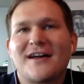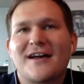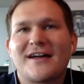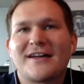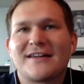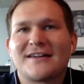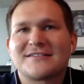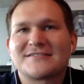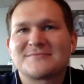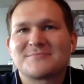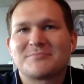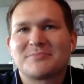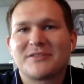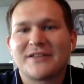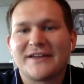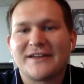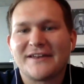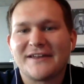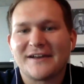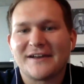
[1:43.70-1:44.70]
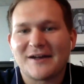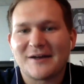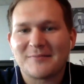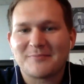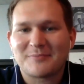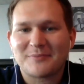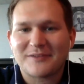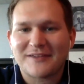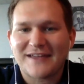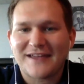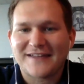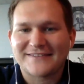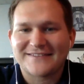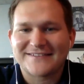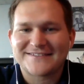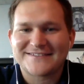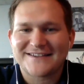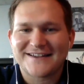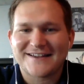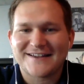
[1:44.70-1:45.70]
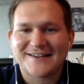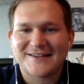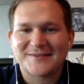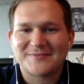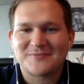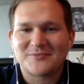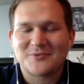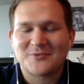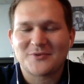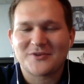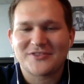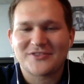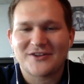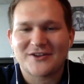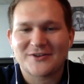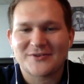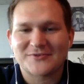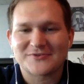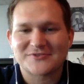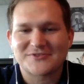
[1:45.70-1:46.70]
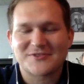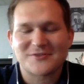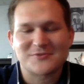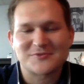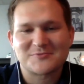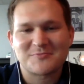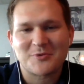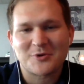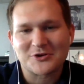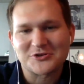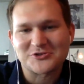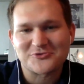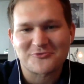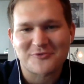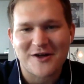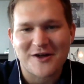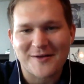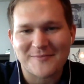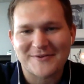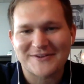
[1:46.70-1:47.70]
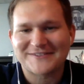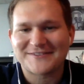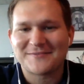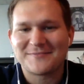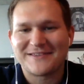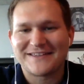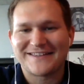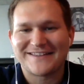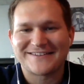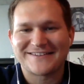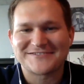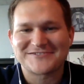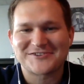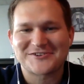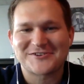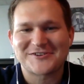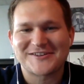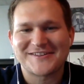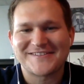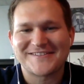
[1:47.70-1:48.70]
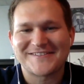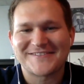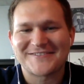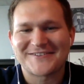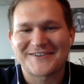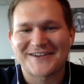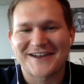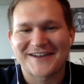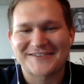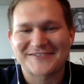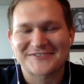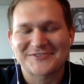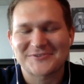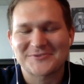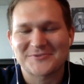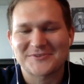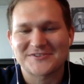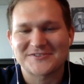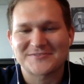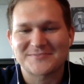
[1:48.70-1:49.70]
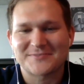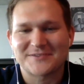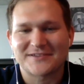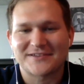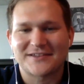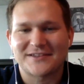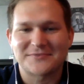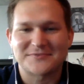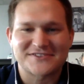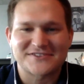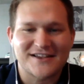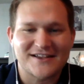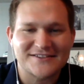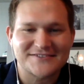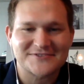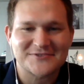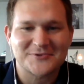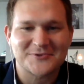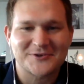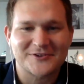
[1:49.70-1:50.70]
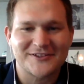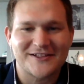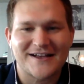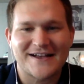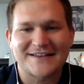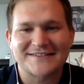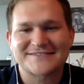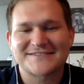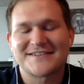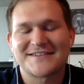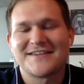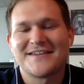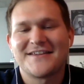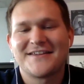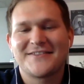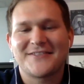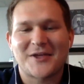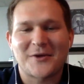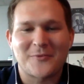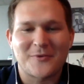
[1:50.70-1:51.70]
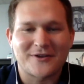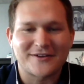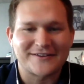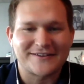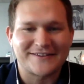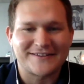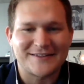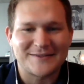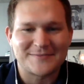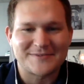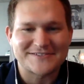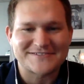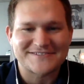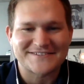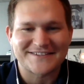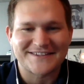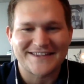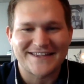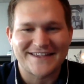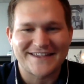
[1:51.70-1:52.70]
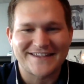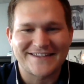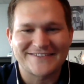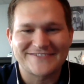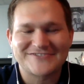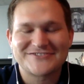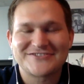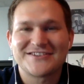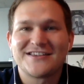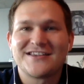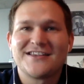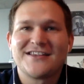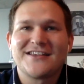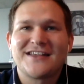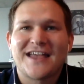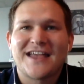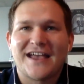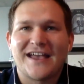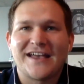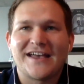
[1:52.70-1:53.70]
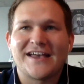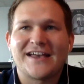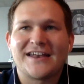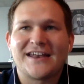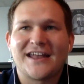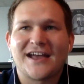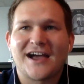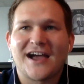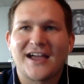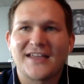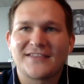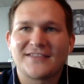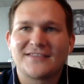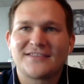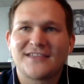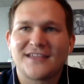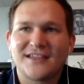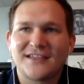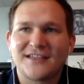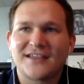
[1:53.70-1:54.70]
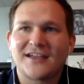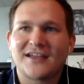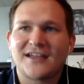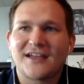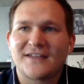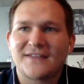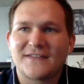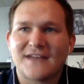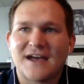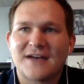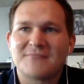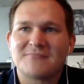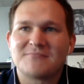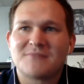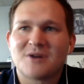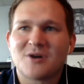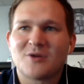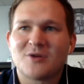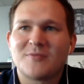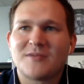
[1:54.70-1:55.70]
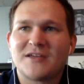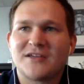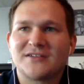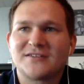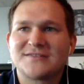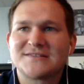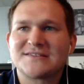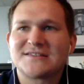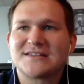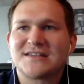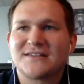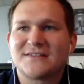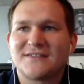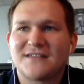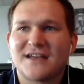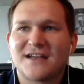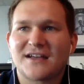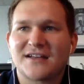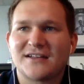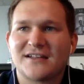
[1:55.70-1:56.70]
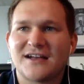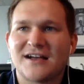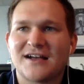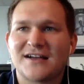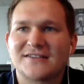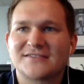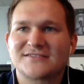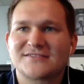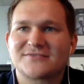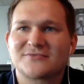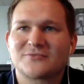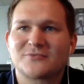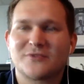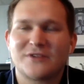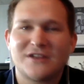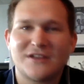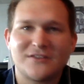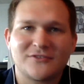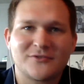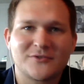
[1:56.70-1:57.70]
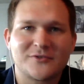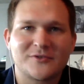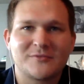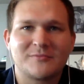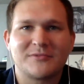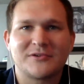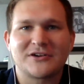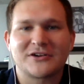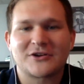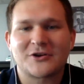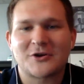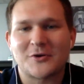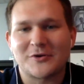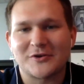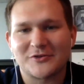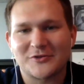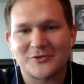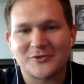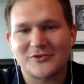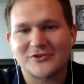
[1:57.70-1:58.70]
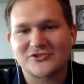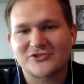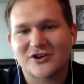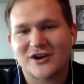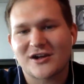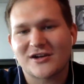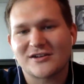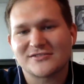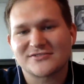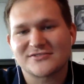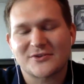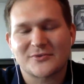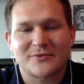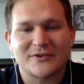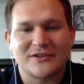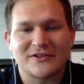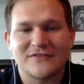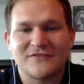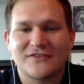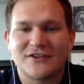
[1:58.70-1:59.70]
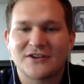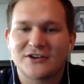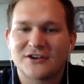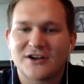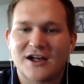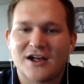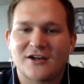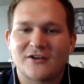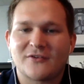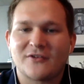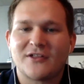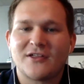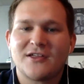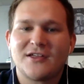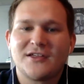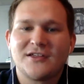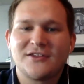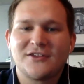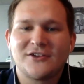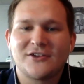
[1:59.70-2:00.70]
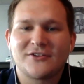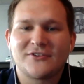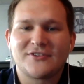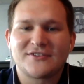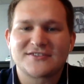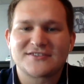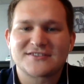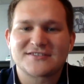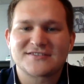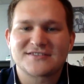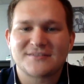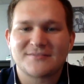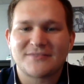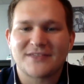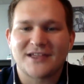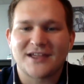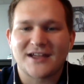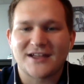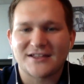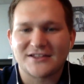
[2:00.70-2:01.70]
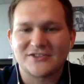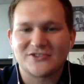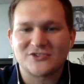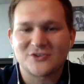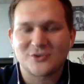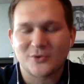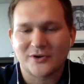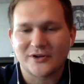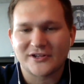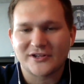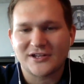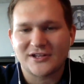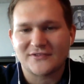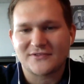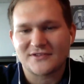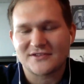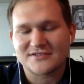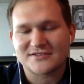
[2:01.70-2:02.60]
I guess, played up at the time. We thought there was more drama to being an attorney than there actually was. But it was a high school class. They wanted to keep us engaged. And I think at that moment in that class, reading through the book, going through the trials, I really figured out, this is something I enjoy and